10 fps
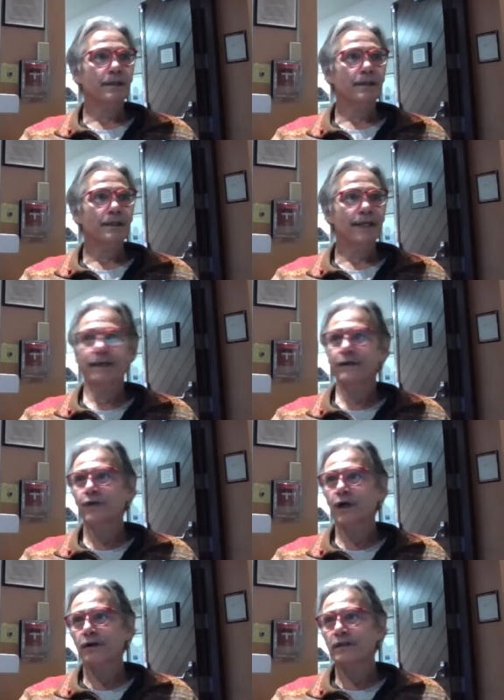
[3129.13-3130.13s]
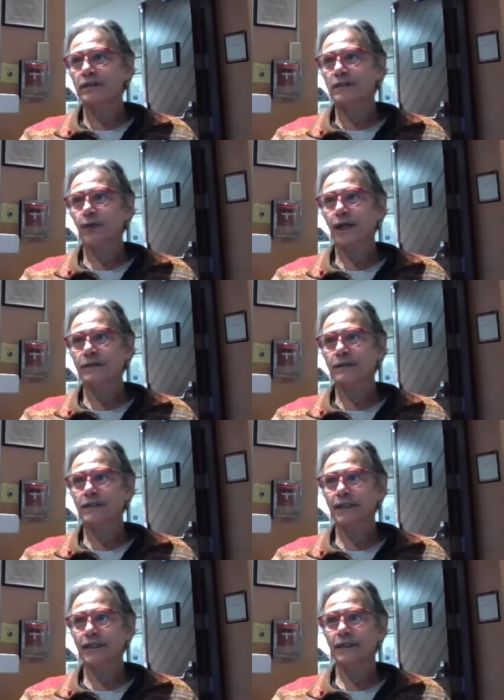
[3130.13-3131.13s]
uh, native artists
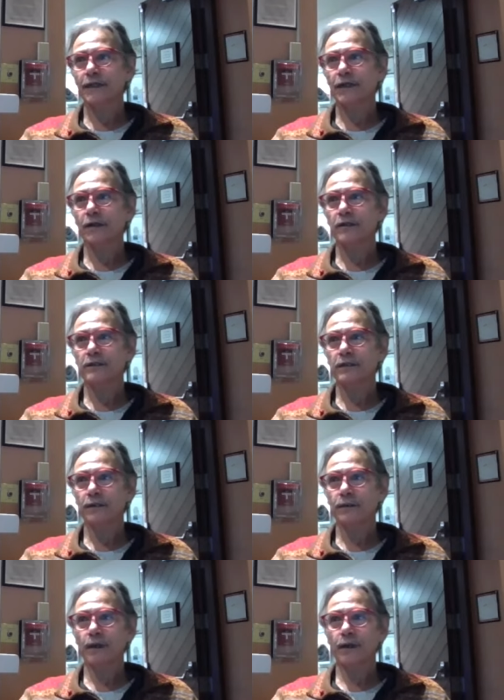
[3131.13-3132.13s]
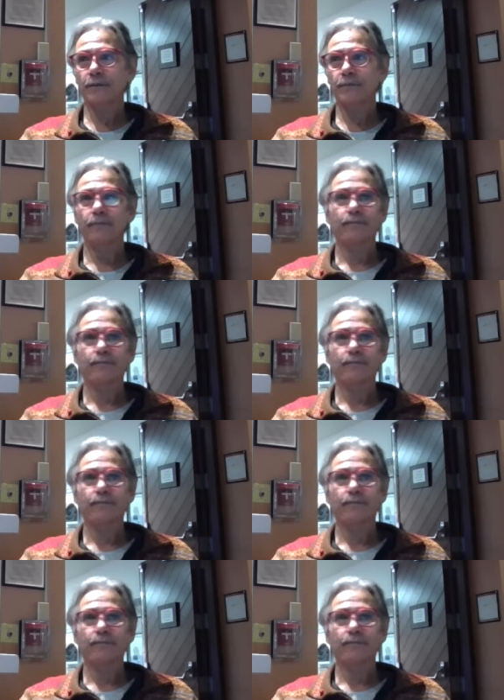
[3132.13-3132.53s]
practicing the art. So um,